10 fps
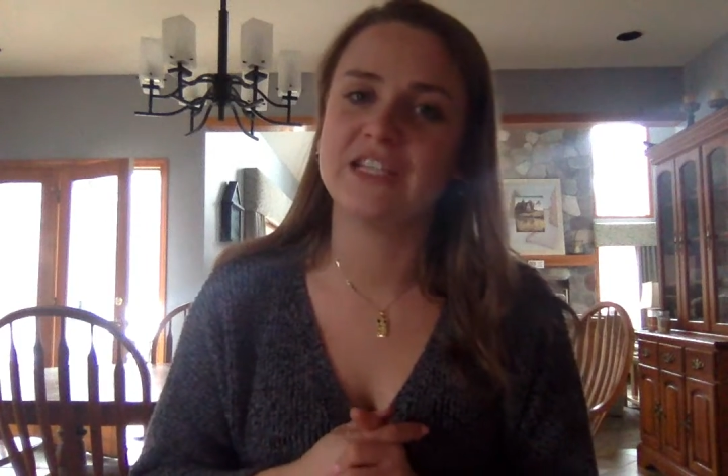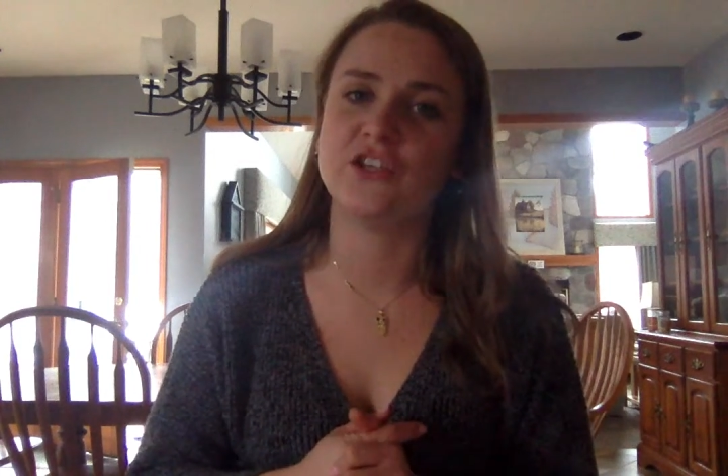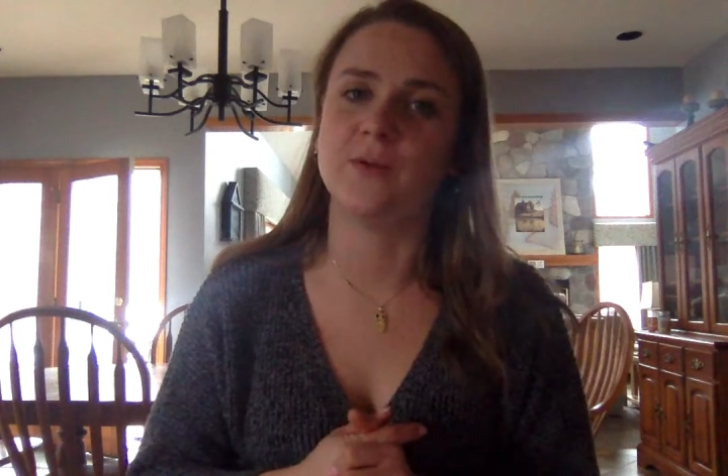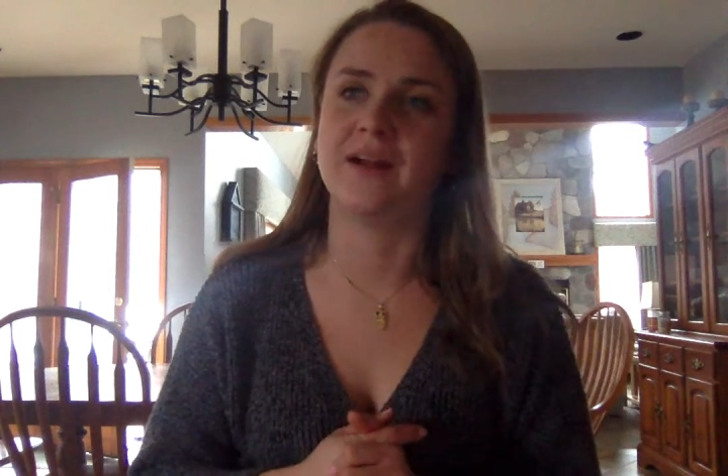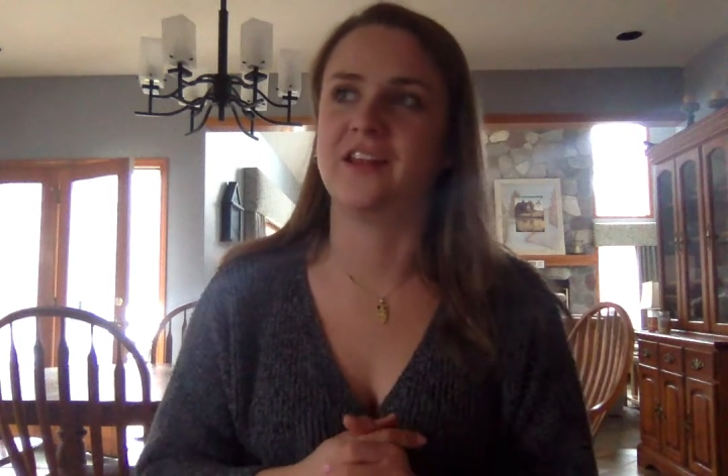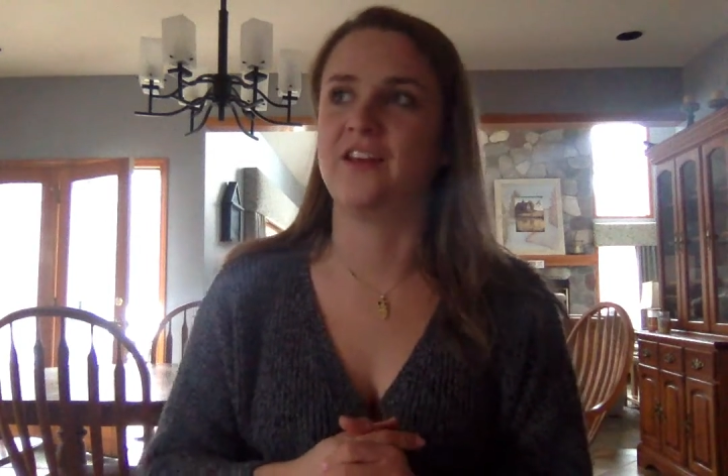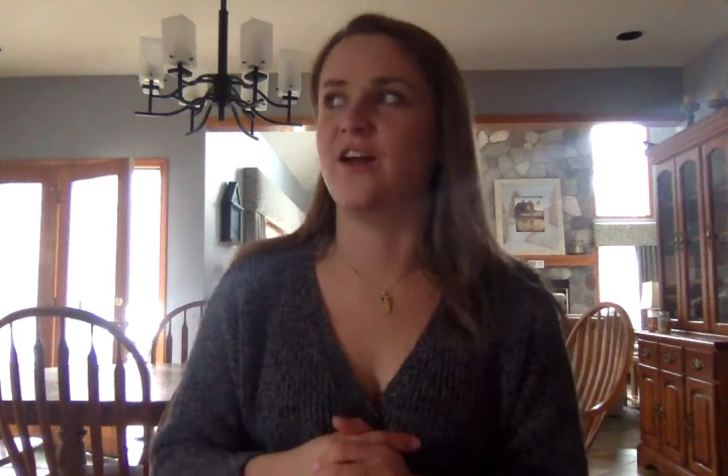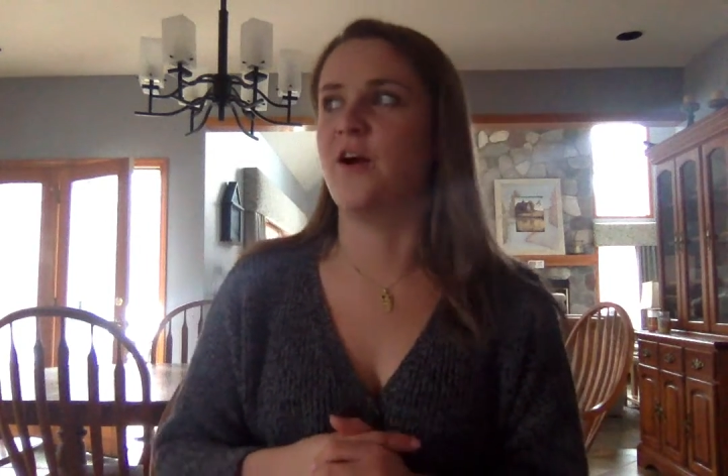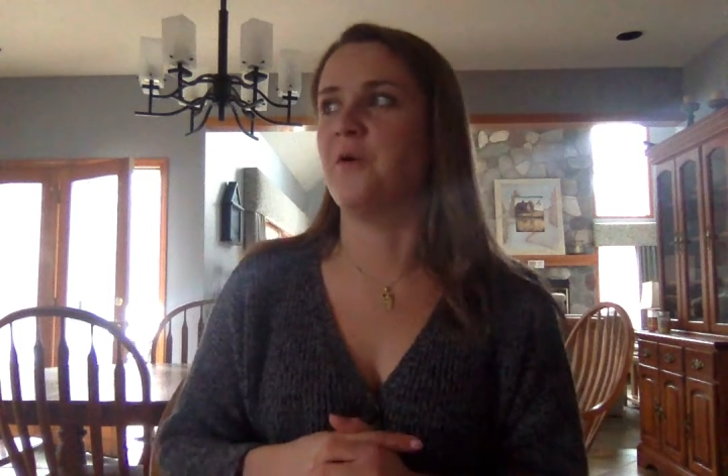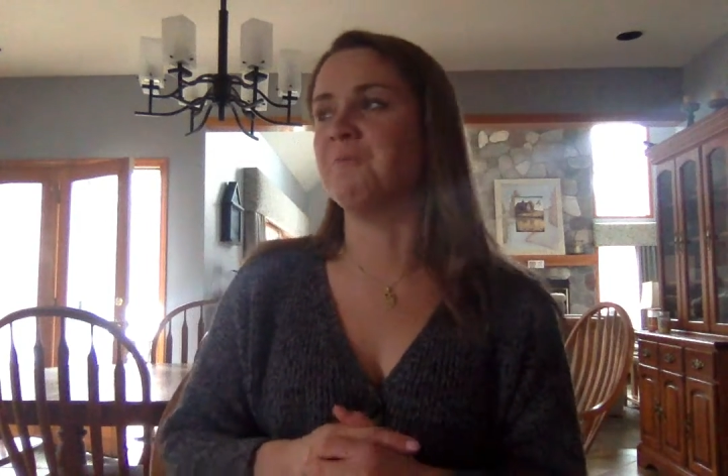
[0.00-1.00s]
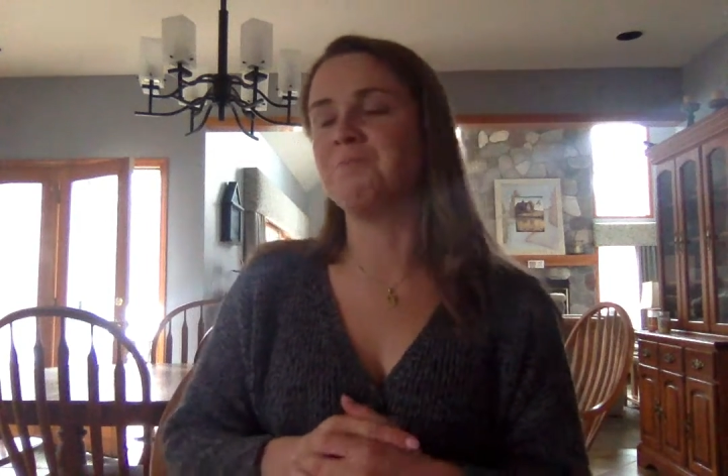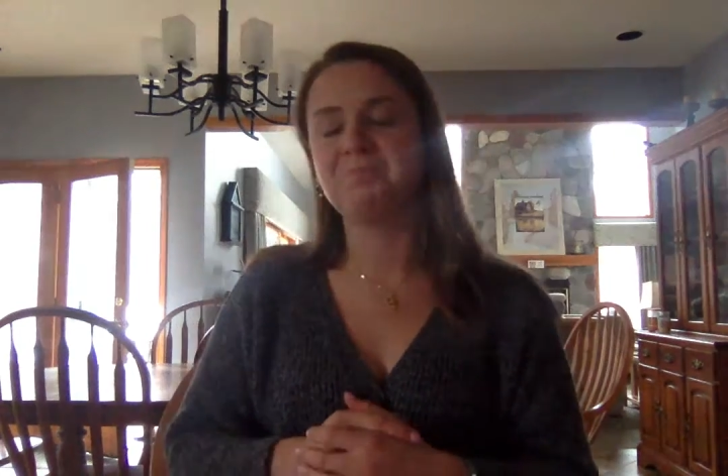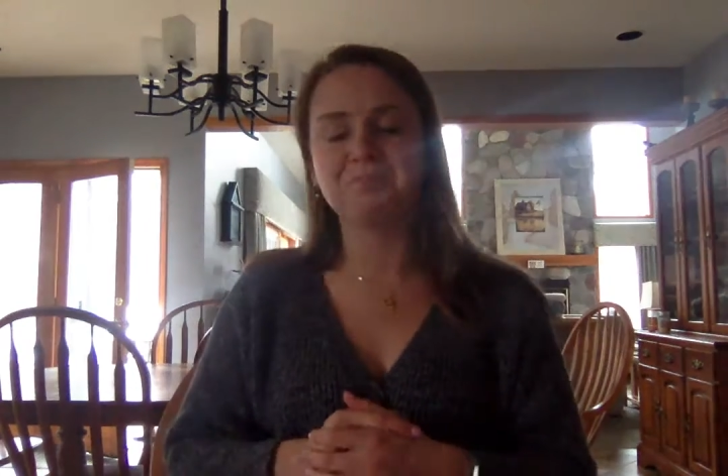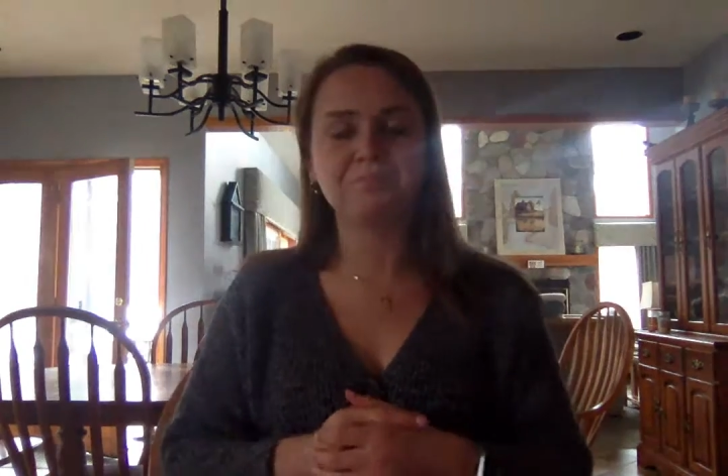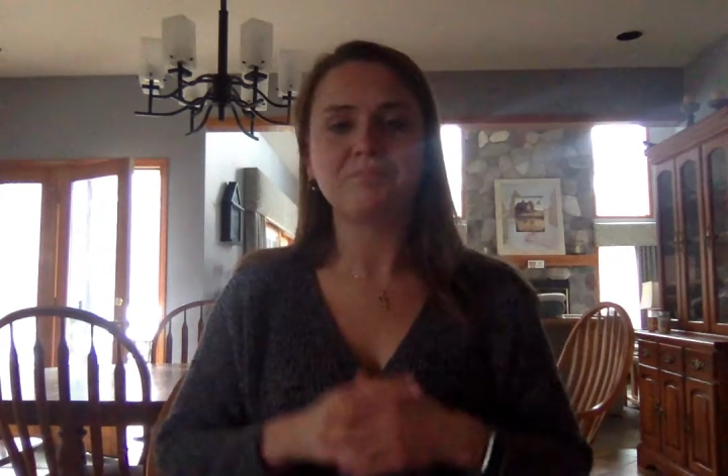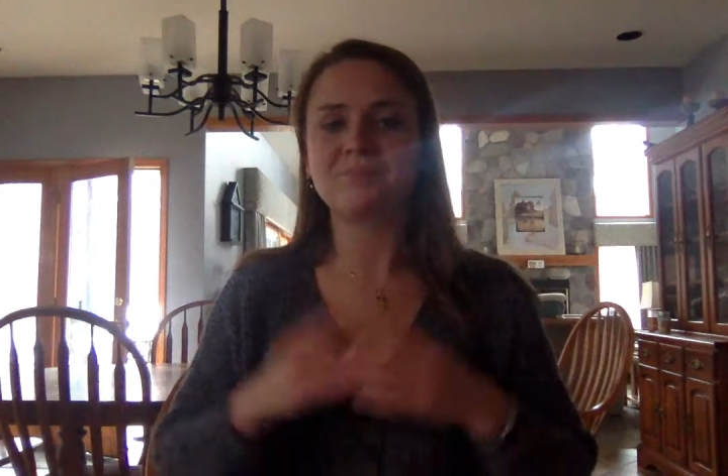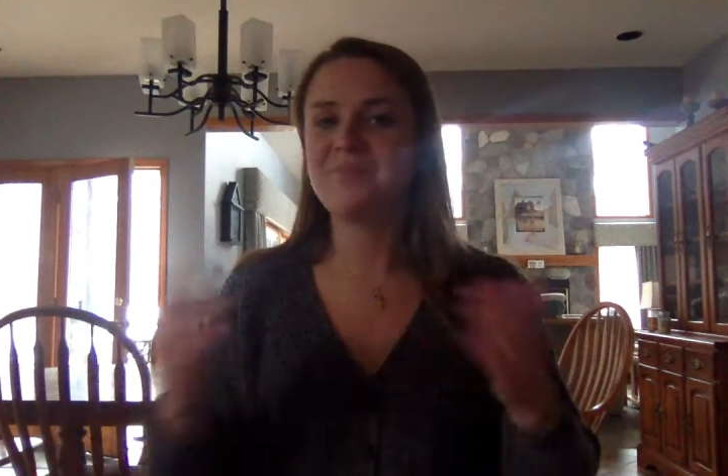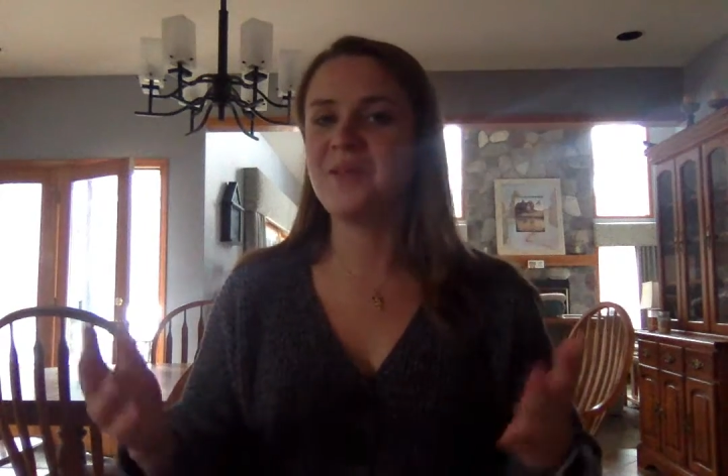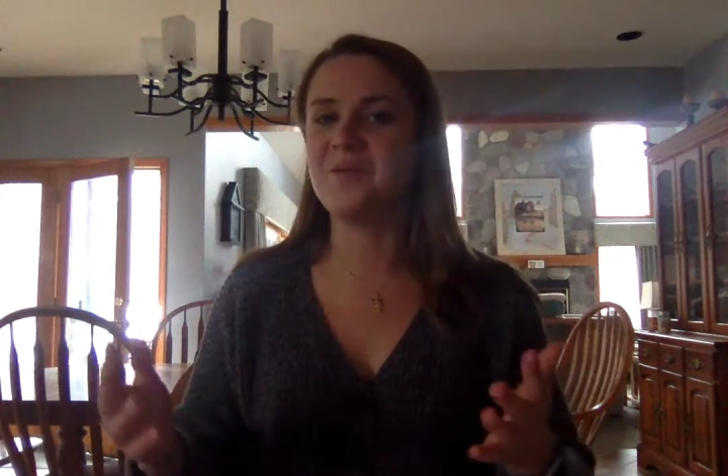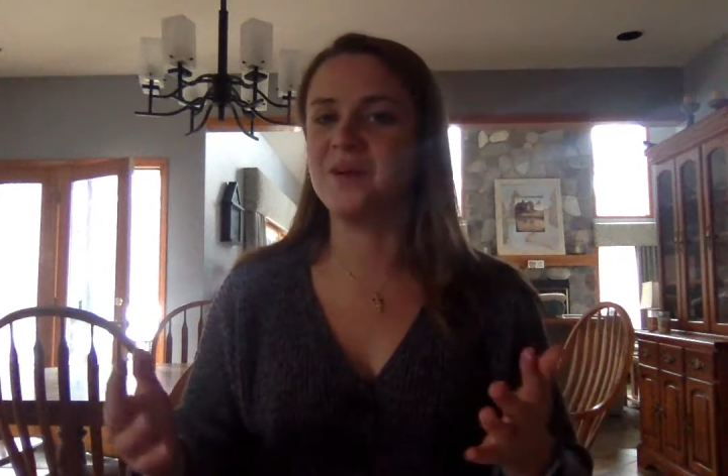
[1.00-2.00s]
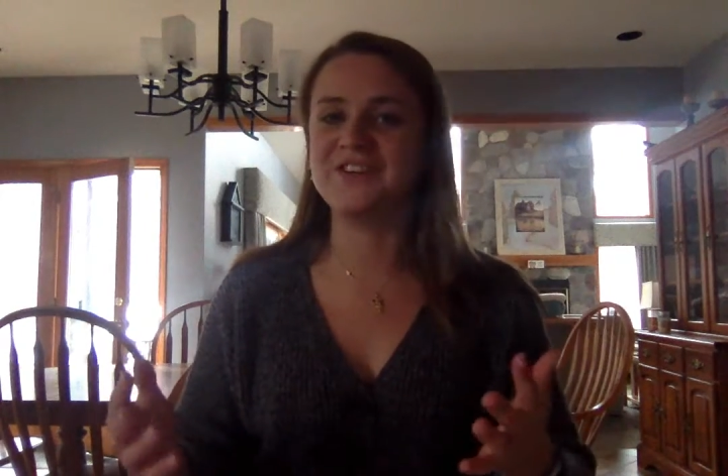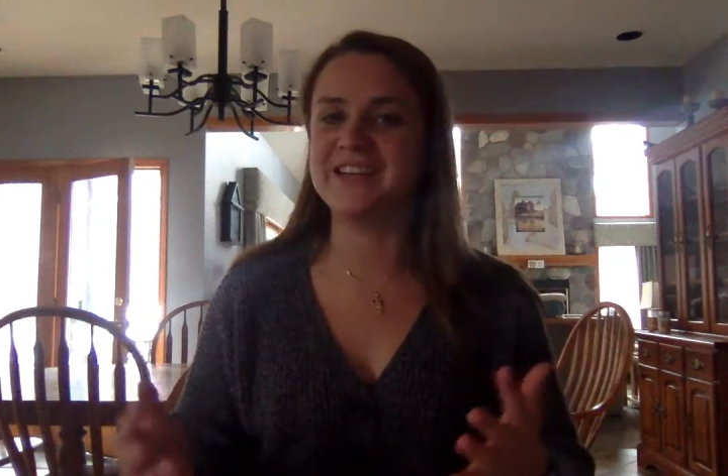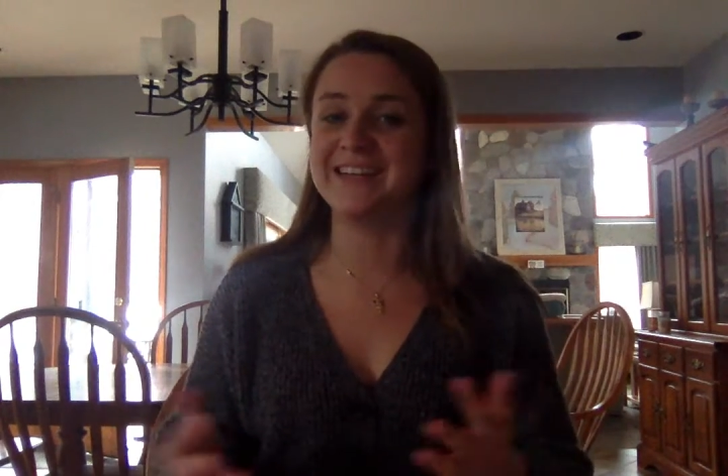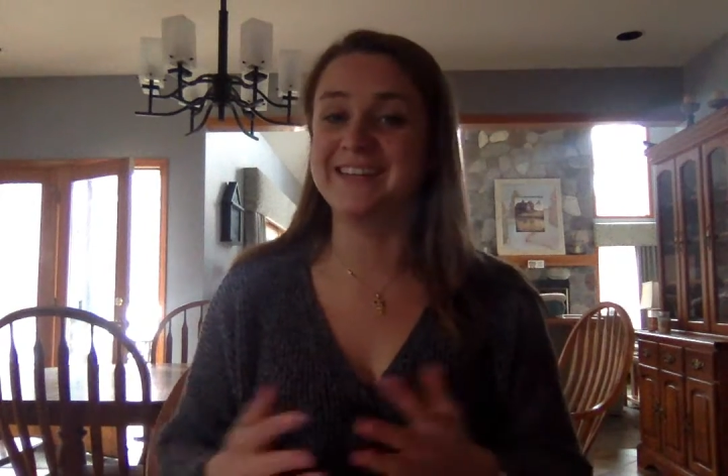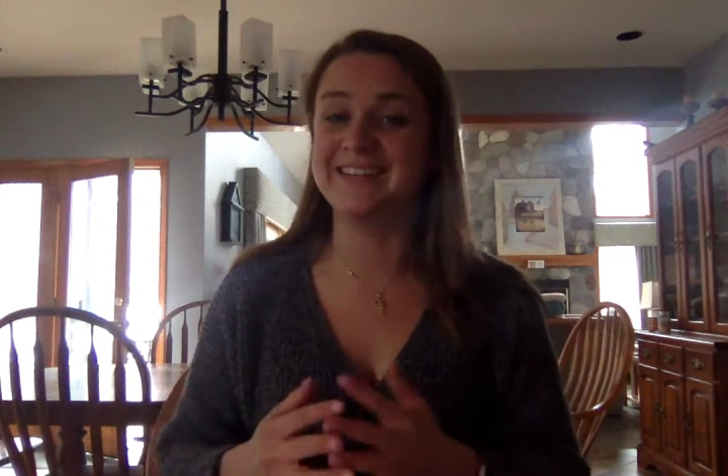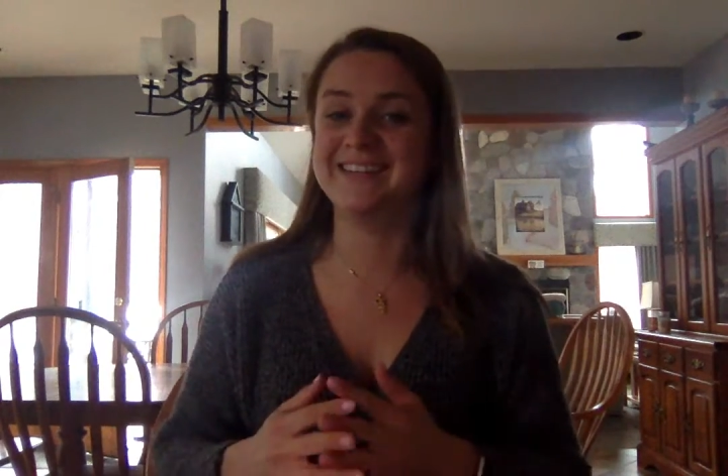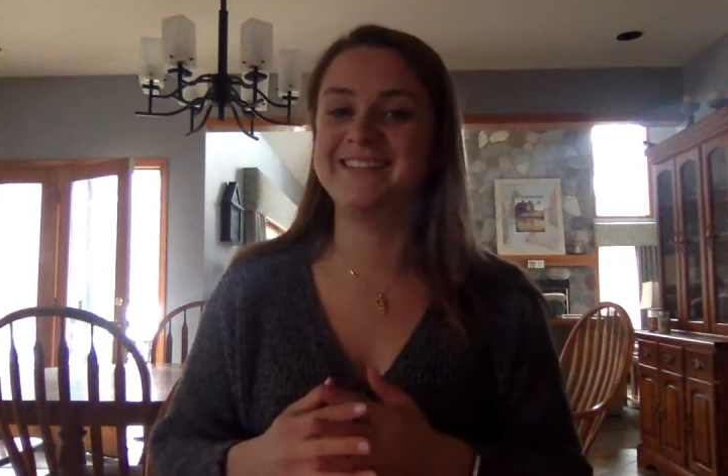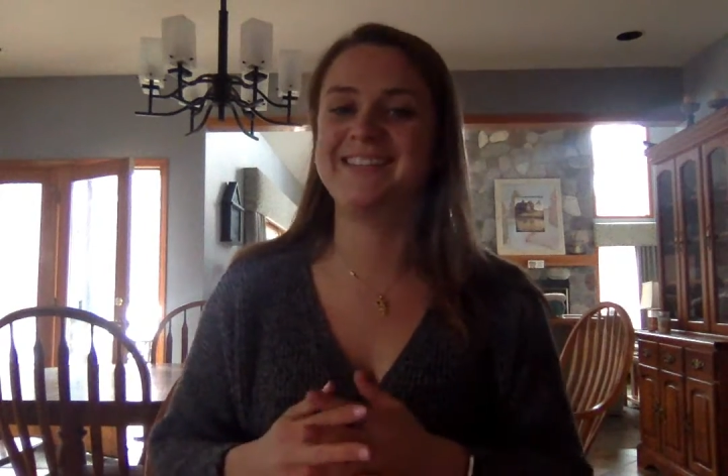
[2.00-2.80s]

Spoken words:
She wanted to know what she could do.